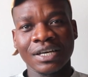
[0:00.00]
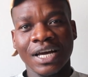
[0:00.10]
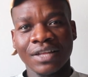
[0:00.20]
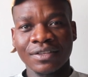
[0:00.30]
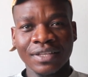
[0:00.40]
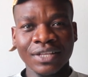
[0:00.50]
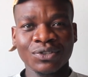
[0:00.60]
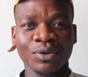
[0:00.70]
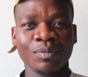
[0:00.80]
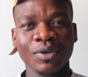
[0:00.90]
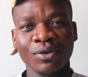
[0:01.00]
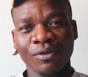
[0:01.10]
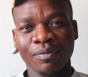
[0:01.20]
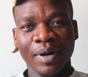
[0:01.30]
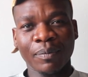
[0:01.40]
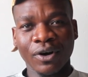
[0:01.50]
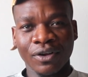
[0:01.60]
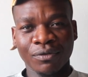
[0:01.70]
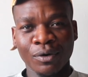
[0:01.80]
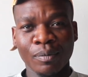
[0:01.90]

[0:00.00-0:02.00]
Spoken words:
and then that took me off my path for